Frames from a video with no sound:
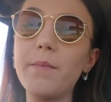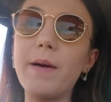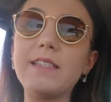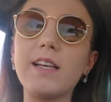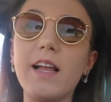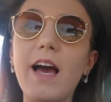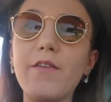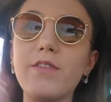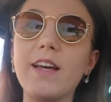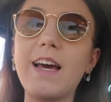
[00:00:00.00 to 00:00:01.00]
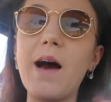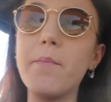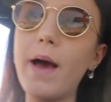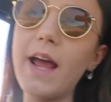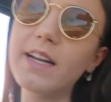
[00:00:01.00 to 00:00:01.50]
basically, after the
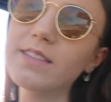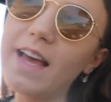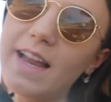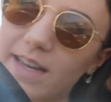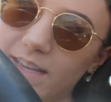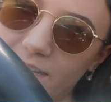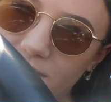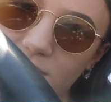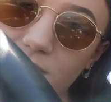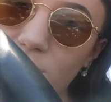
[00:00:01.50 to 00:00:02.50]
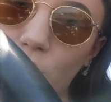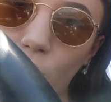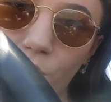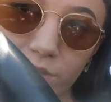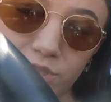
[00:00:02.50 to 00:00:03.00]
campaign has ended,
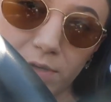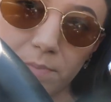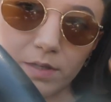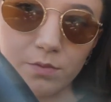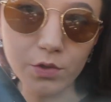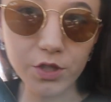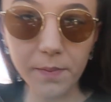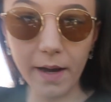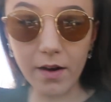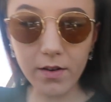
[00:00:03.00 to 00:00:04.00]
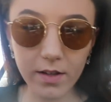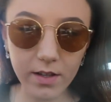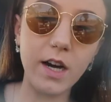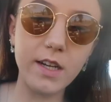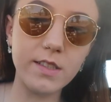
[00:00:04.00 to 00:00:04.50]
the shipment will ship out.
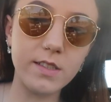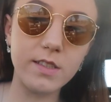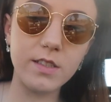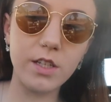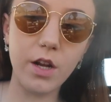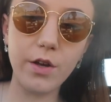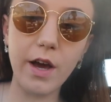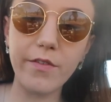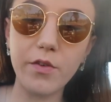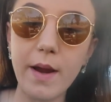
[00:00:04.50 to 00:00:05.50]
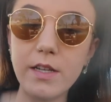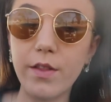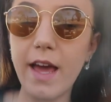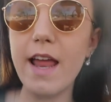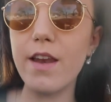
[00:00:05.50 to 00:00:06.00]
Guys, you know, you have to wait till
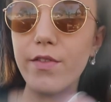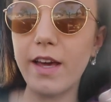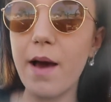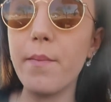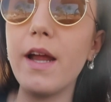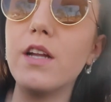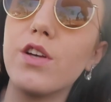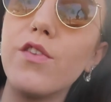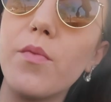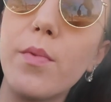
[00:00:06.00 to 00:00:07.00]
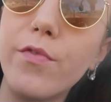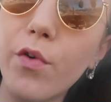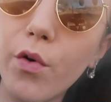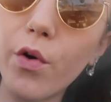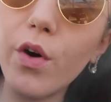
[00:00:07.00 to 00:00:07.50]
the end of the campaign is over
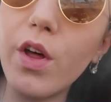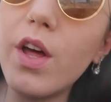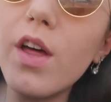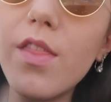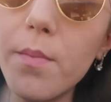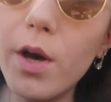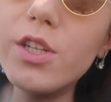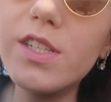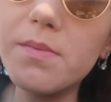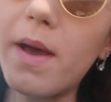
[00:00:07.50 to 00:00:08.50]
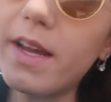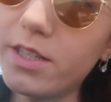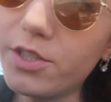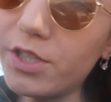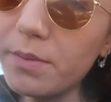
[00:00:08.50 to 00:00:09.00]
before the merch is made
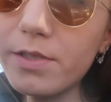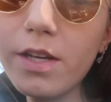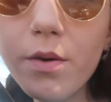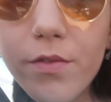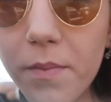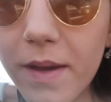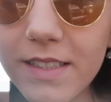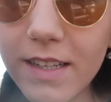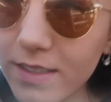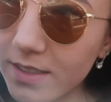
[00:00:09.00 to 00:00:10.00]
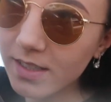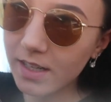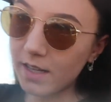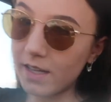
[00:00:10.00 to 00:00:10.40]
and shipped to you, if that makes sense.